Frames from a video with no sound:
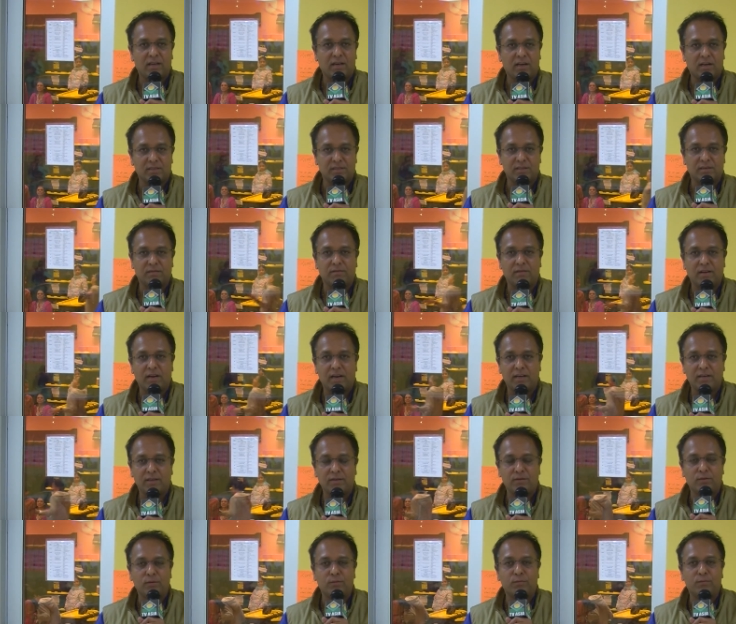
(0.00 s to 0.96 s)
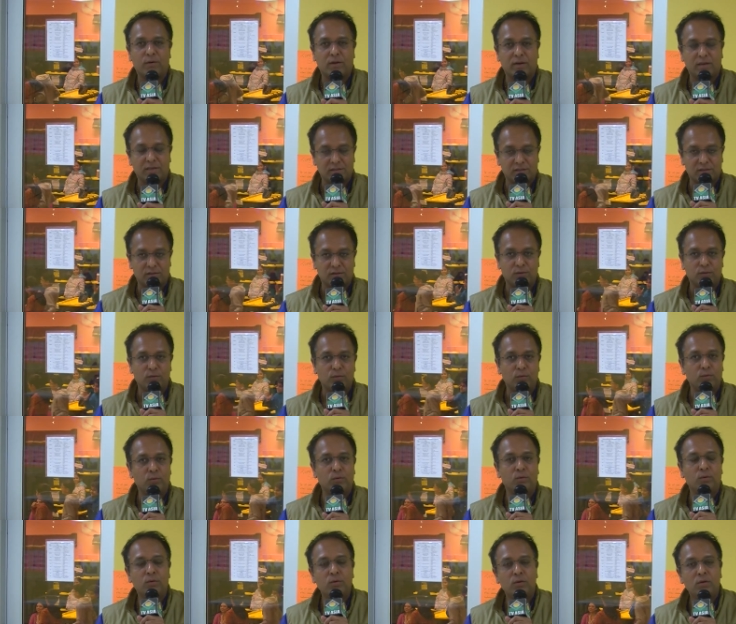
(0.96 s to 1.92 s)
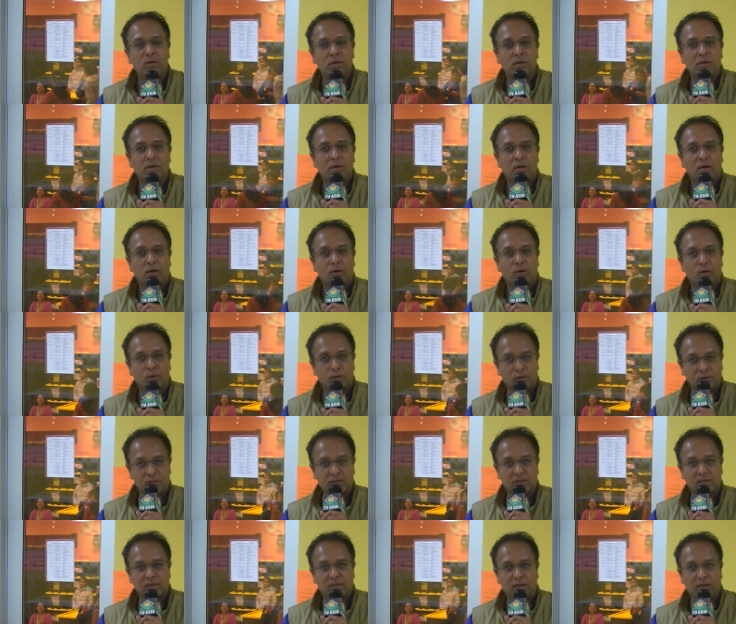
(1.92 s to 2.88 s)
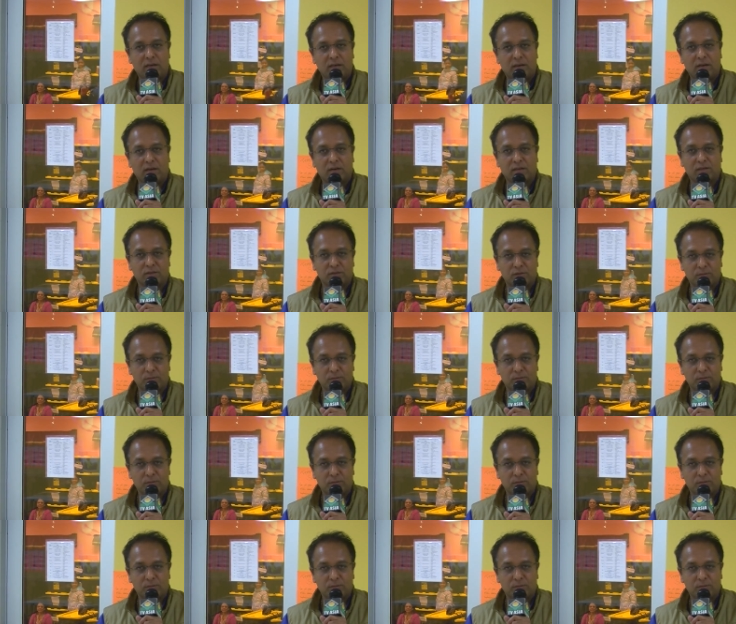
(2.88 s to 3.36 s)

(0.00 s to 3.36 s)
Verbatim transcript: lots of gratitude for us to host uh, Dr.